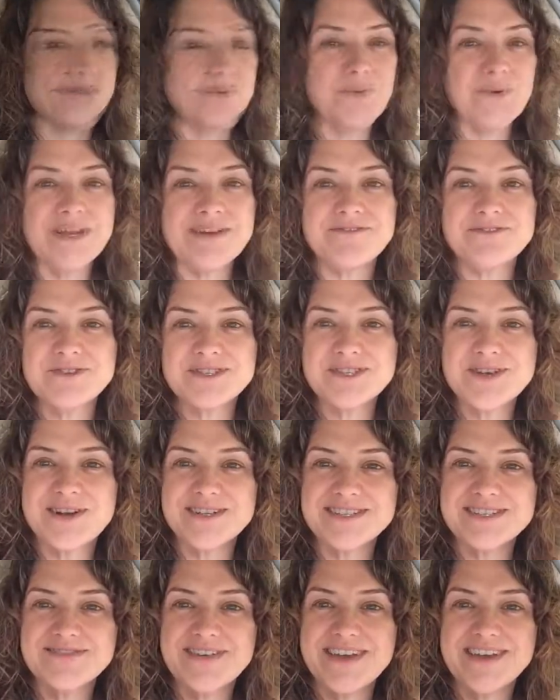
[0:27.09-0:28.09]
When I first got
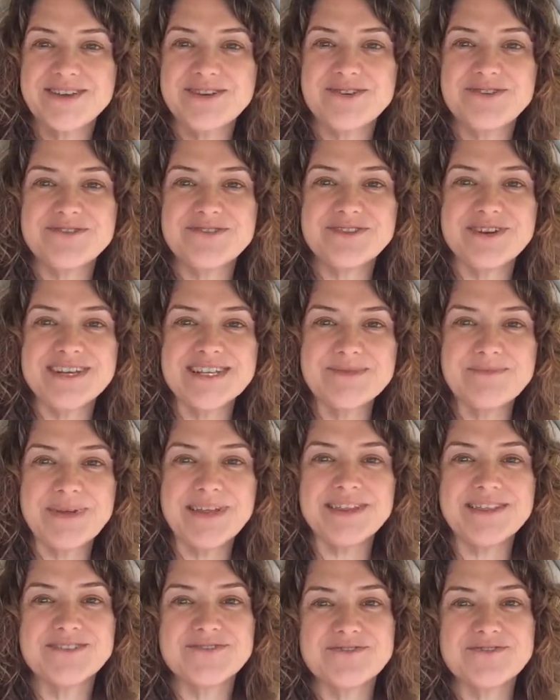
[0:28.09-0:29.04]
to Vancouver, I spent the